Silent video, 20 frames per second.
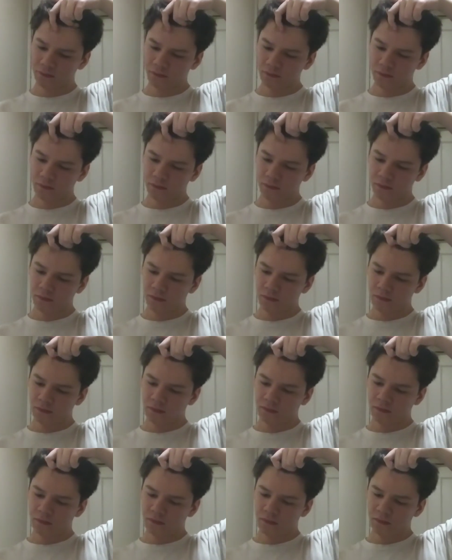
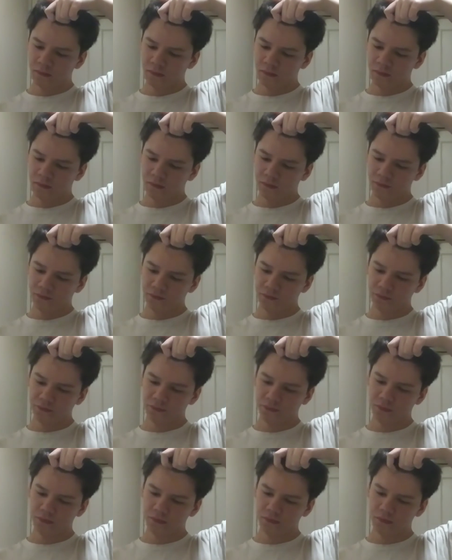
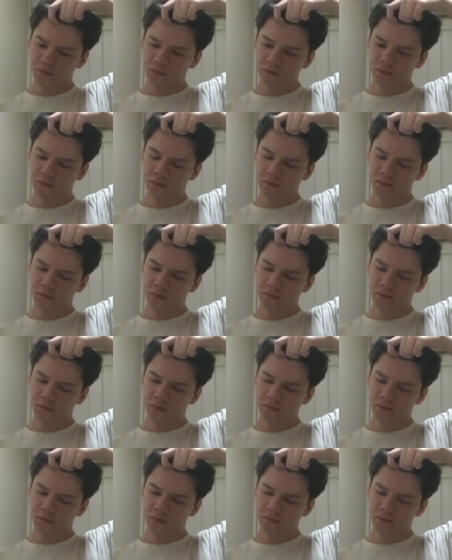Nobody speaks.